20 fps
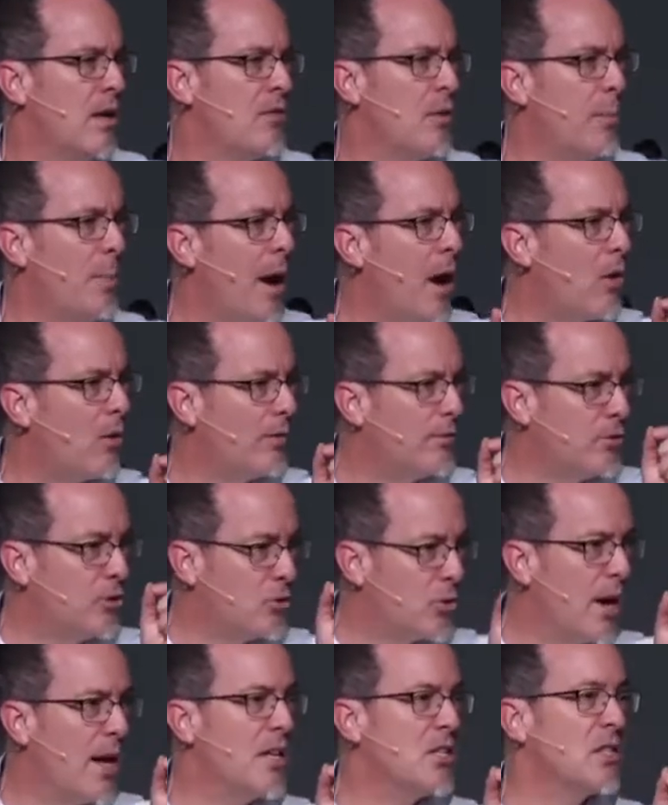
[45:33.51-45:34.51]
the power of
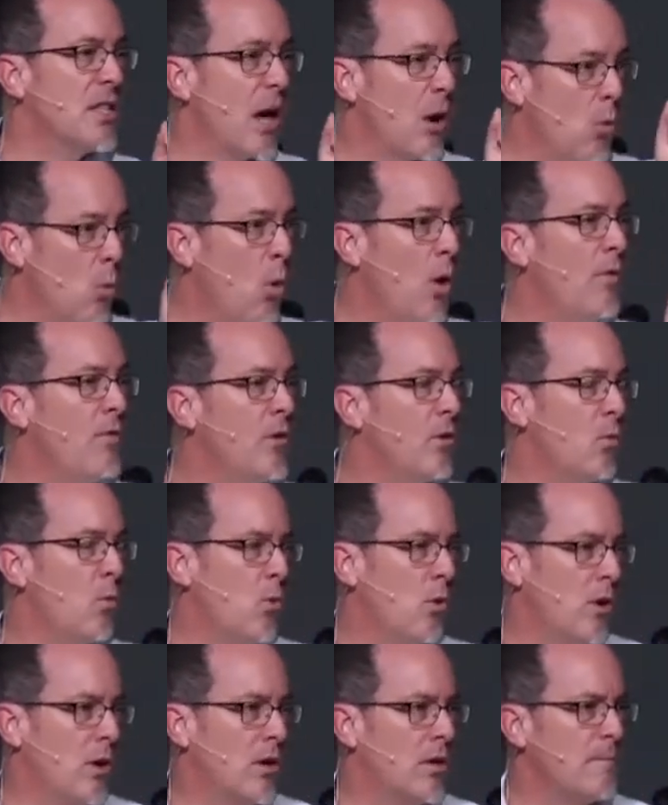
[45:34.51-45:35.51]
grace that won the
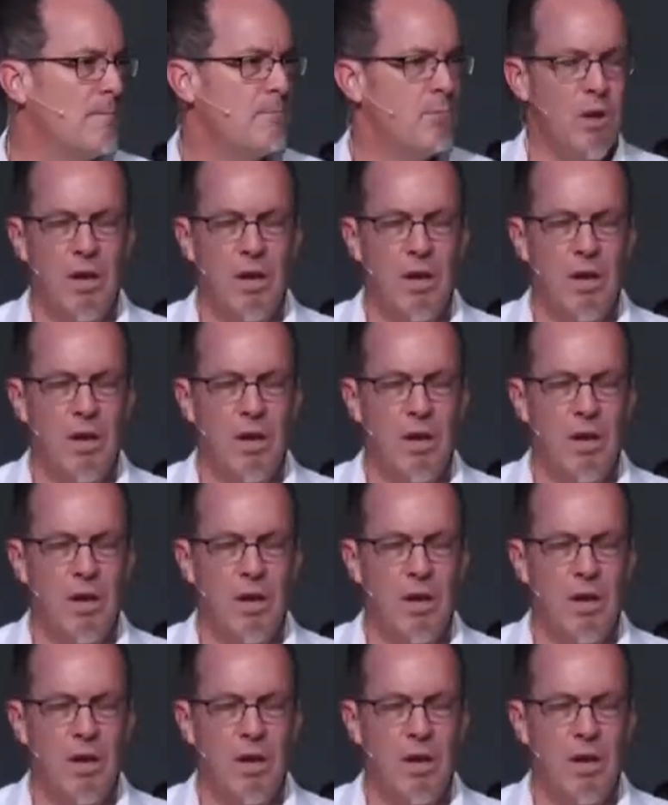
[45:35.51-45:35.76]
war